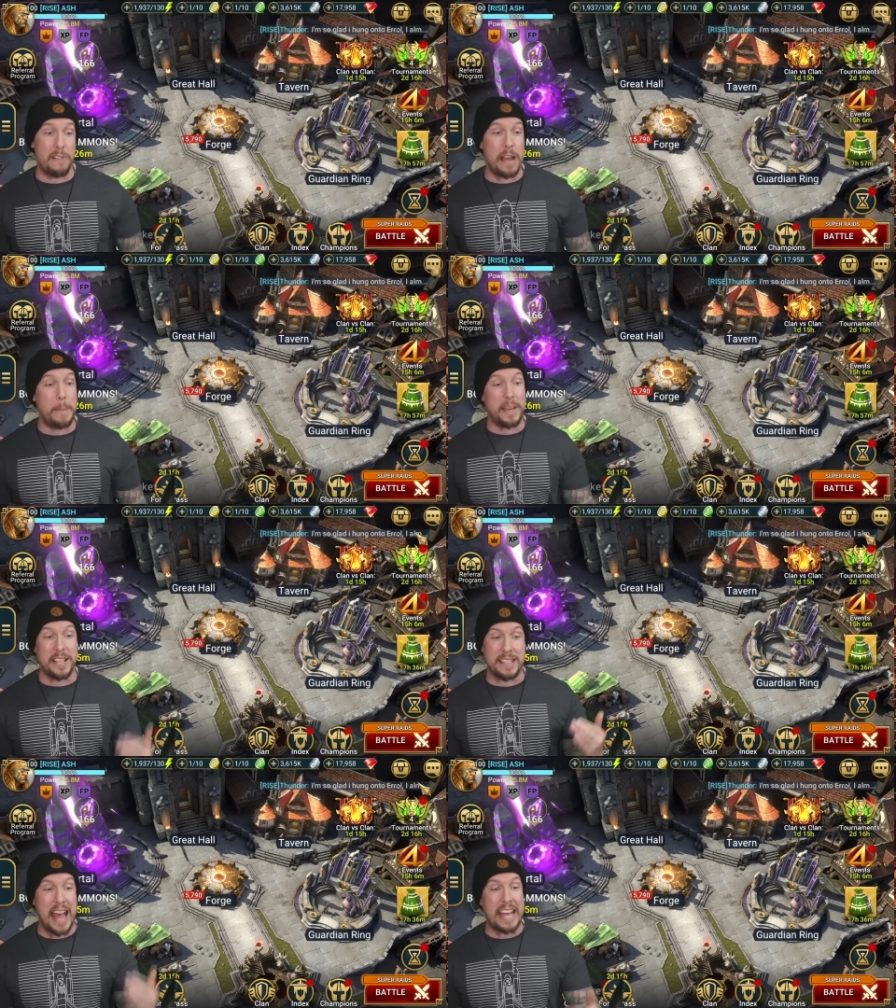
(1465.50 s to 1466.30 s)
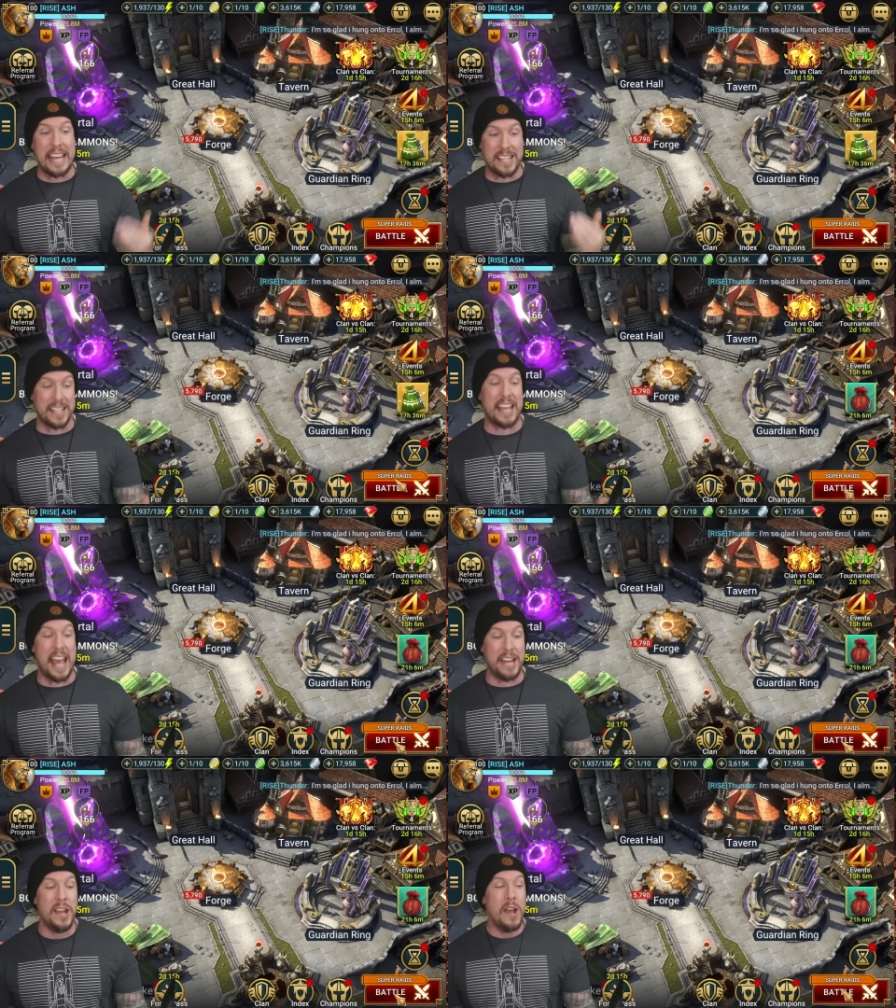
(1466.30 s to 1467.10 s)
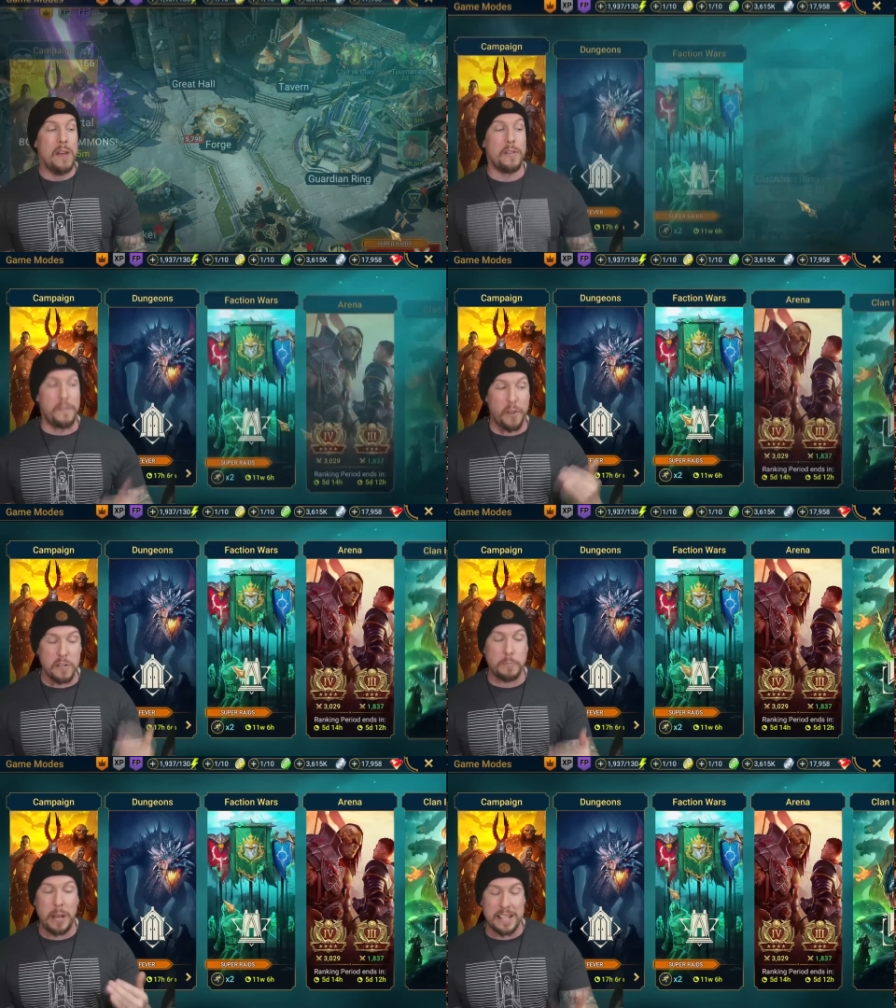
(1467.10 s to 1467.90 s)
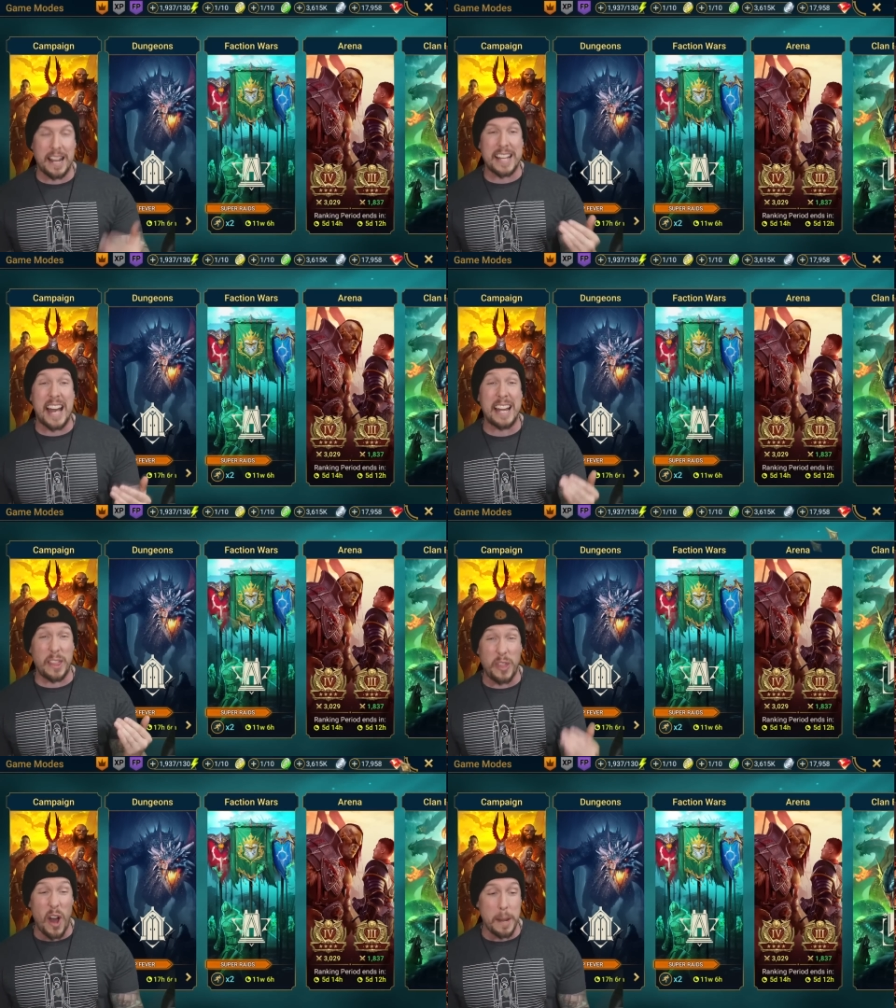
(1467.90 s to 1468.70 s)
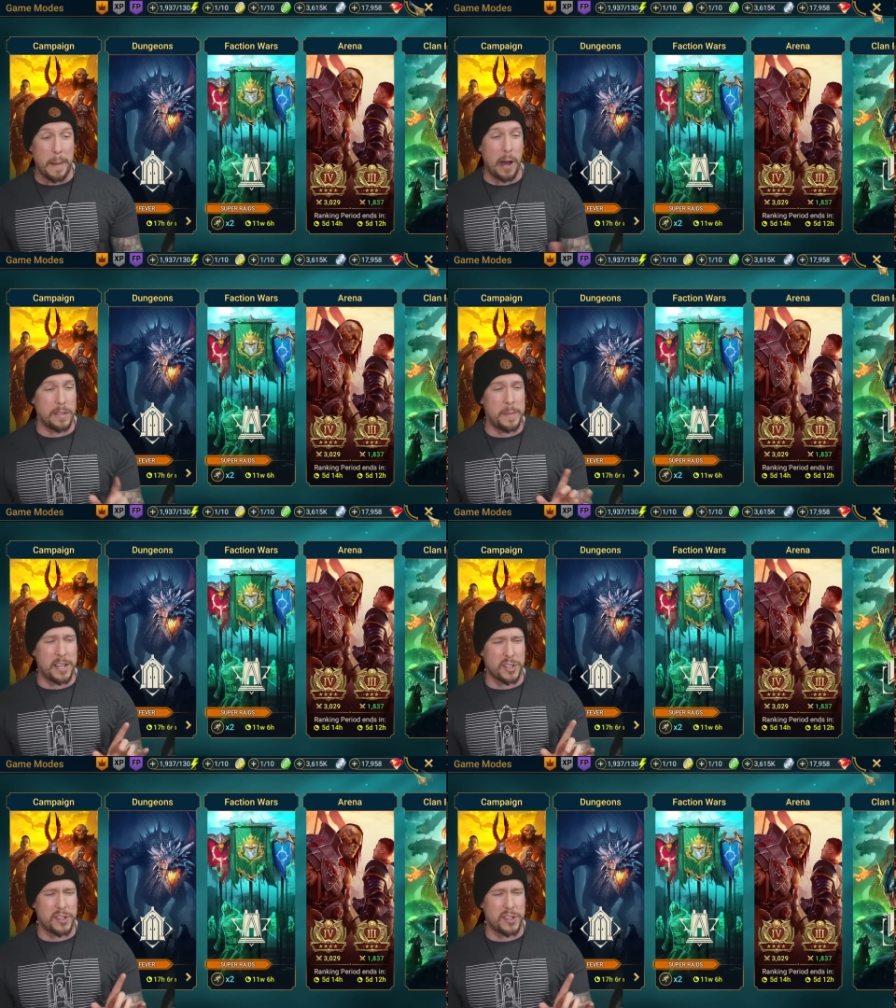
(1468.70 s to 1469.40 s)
Knight, because that is, again, the first place that I kind of thought about. Let me just